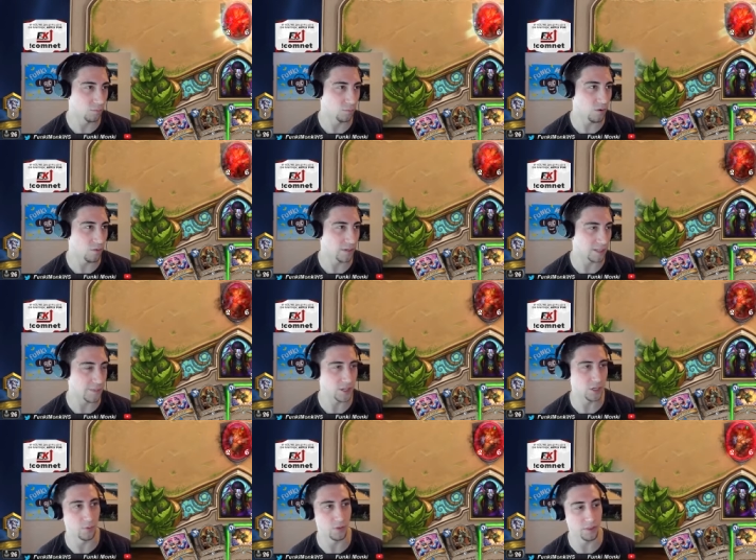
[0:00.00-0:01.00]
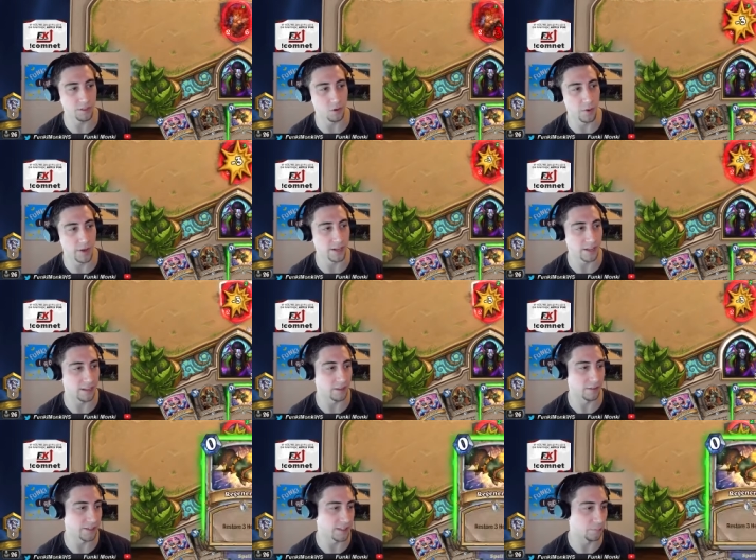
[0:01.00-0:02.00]
Rogue, especially with the coin, can
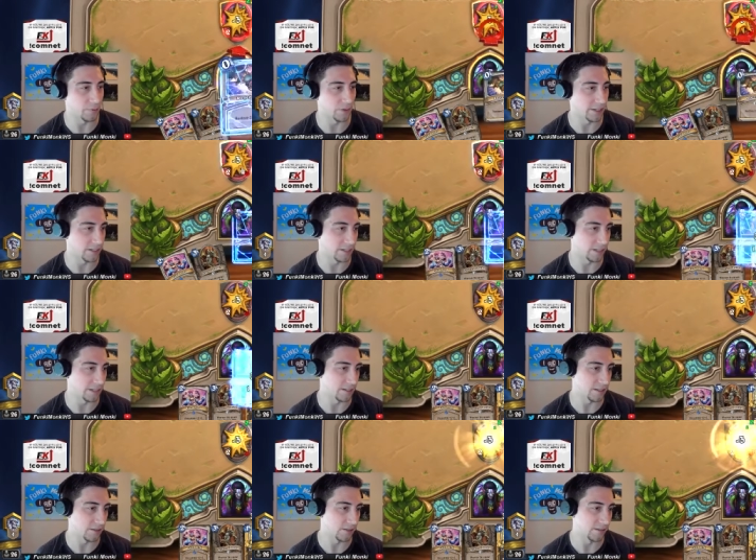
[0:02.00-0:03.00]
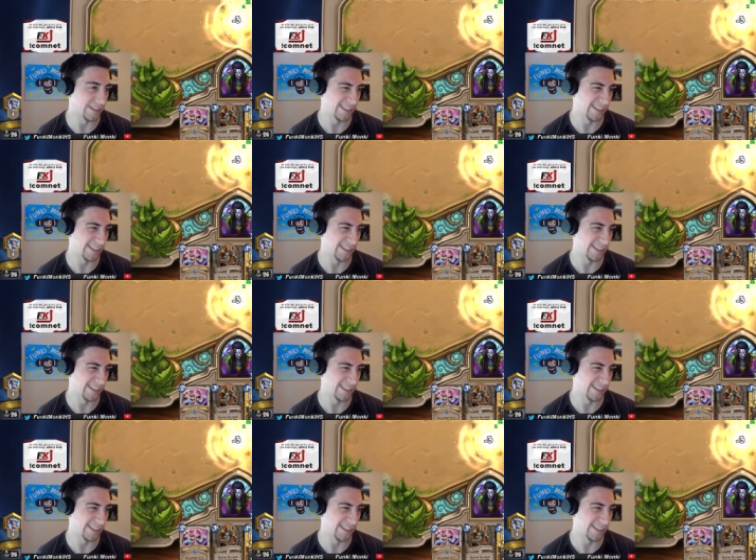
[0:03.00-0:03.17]
kill this thing pretty easily, so...